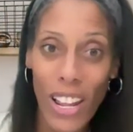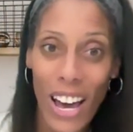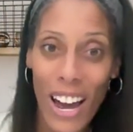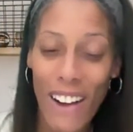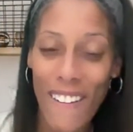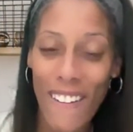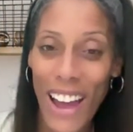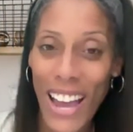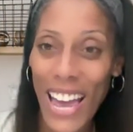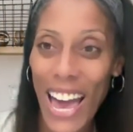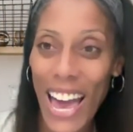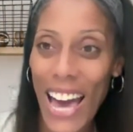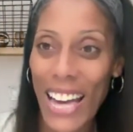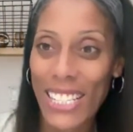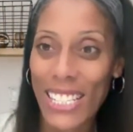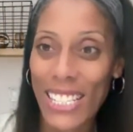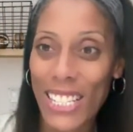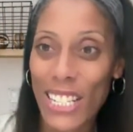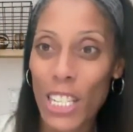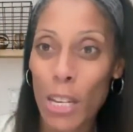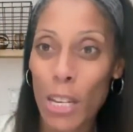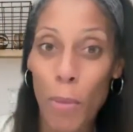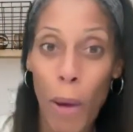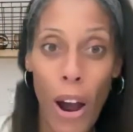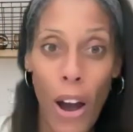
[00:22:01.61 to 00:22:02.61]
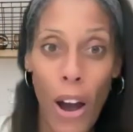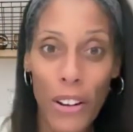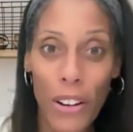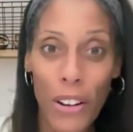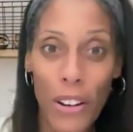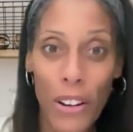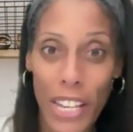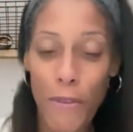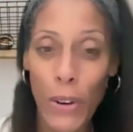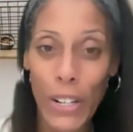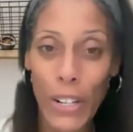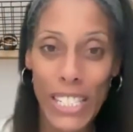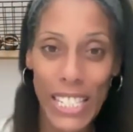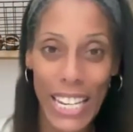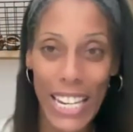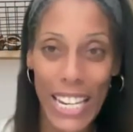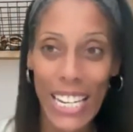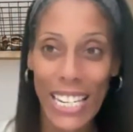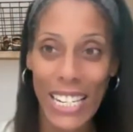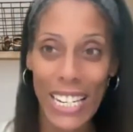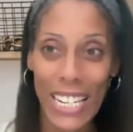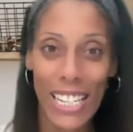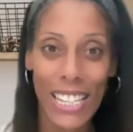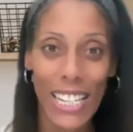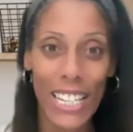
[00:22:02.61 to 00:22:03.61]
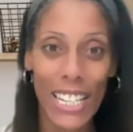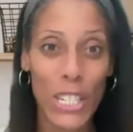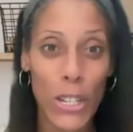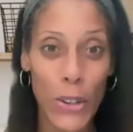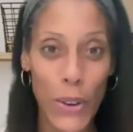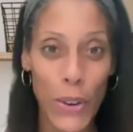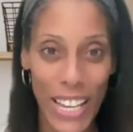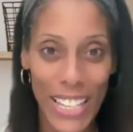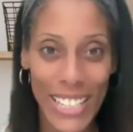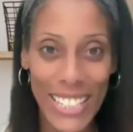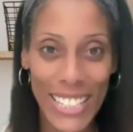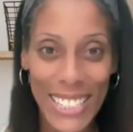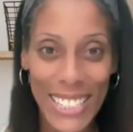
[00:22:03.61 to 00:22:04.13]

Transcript: All right, guys, tomorrow, day 14. Let's do it.